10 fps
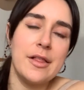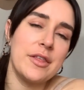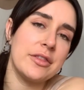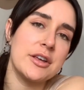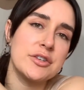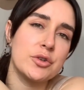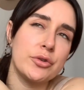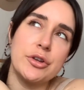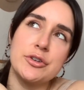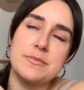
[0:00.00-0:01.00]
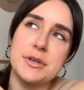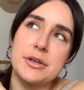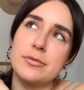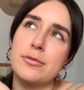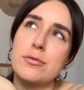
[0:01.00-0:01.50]
that they sold it to
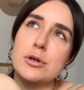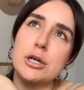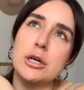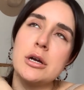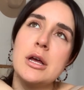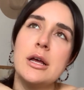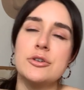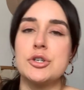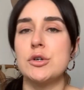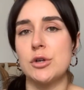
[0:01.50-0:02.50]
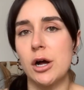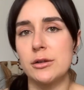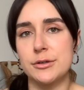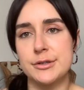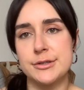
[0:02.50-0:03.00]
me for
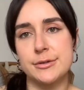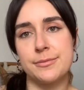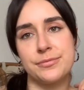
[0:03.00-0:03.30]
$2.